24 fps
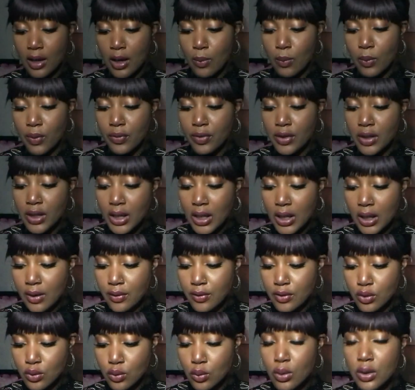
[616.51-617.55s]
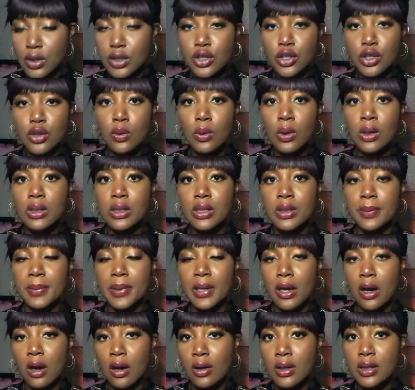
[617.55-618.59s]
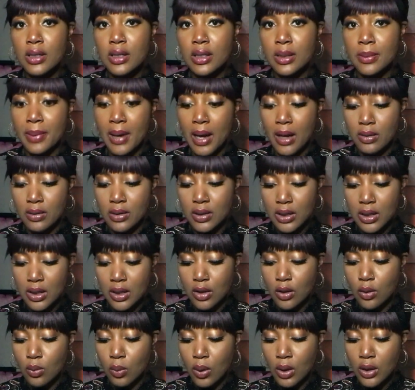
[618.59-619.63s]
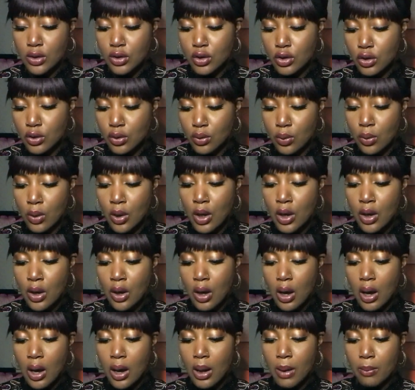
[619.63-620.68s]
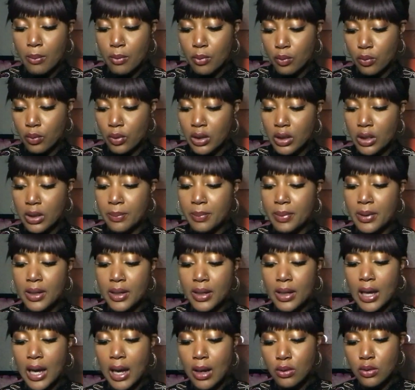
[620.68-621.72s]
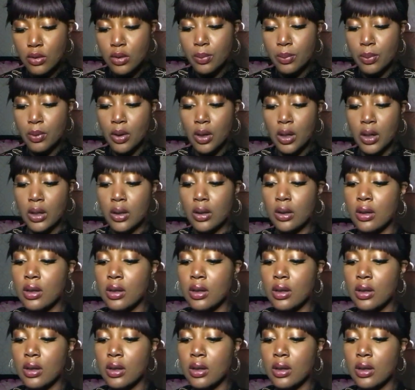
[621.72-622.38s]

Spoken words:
And with the King of Swords, you want to be honest about it. You want to really be a counterpart.